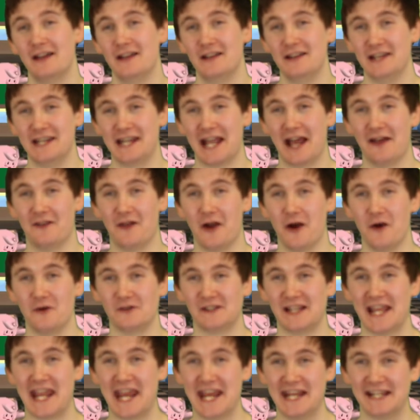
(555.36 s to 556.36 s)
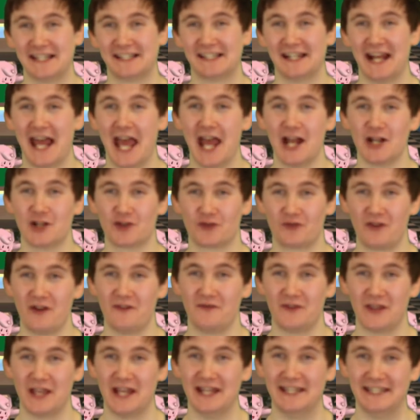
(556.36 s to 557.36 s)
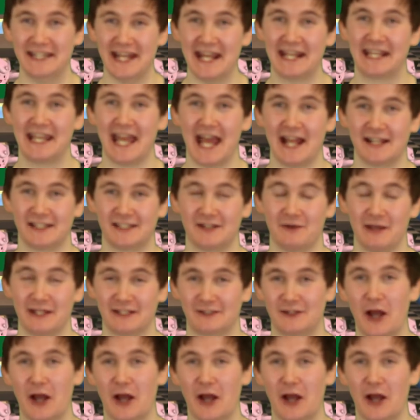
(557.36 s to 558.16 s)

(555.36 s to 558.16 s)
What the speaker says: you get those internet trivia dickheads doing